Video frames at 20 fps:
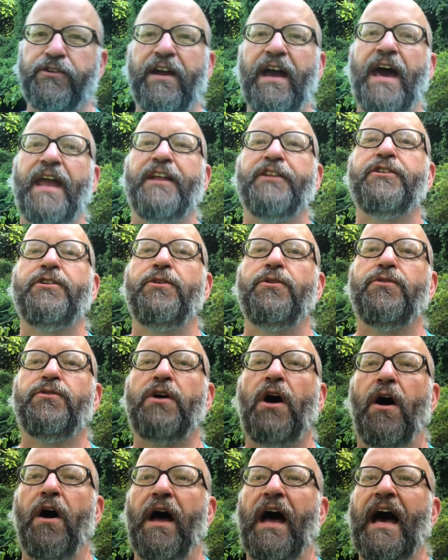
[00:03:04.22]
kind of too
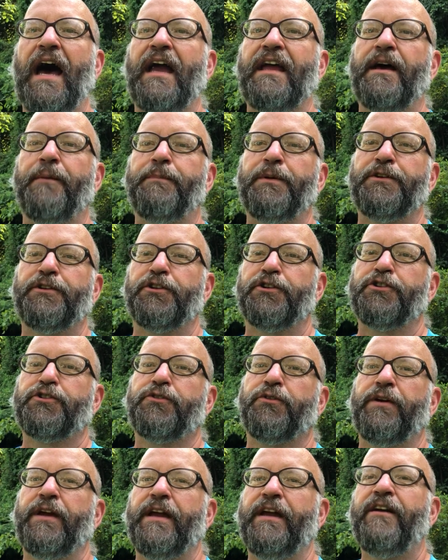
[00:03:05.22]
high up into the
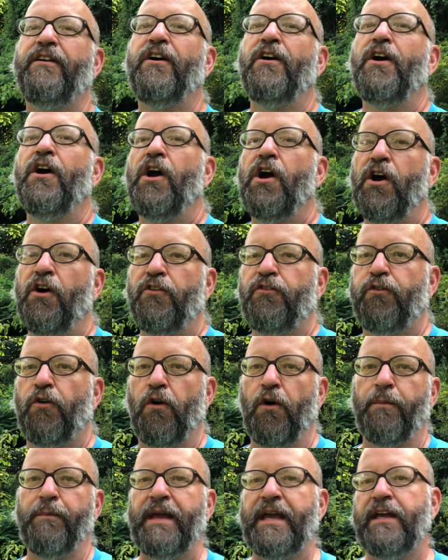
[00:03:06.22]
tree
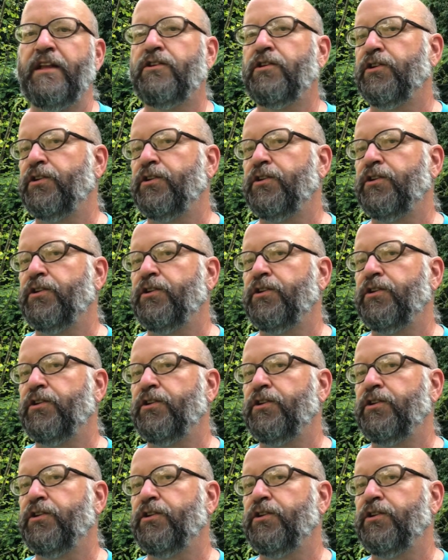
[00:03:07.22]
for me to